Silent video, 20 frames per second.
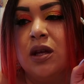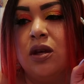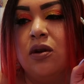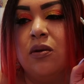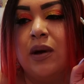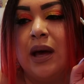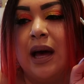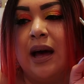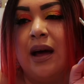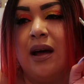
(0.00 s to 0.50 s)

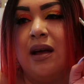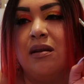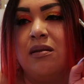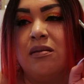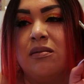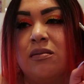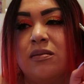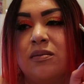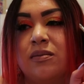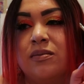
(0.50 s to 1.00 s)
You
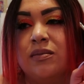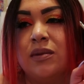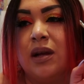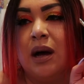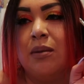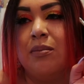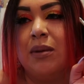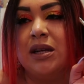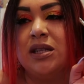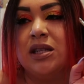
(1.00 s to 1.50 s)
can.
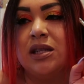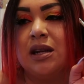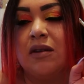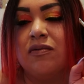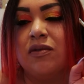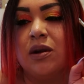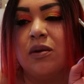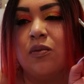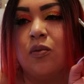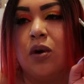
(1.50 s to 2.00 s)
I might just
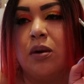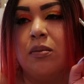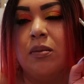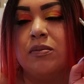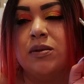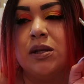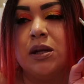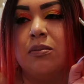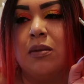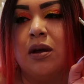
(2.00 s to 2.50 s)
have to warm
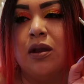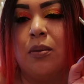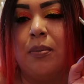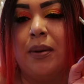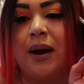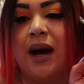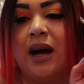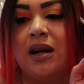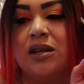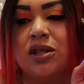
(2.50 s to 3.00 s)
up some other
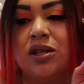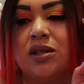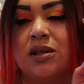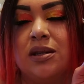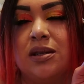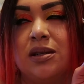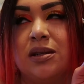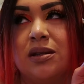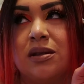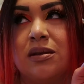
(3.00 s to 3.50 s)
batch
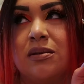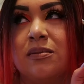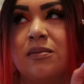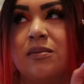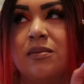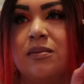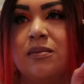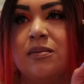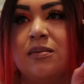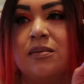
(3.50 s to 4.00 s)
because
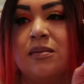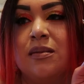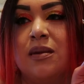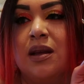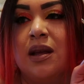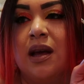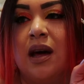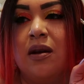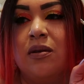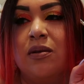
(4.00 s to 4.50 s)

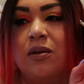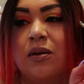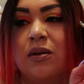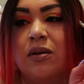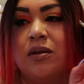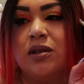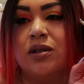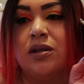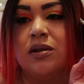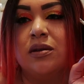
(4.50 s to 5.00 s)
I don't know
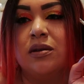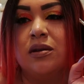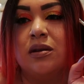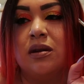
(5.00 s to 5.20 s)
if this.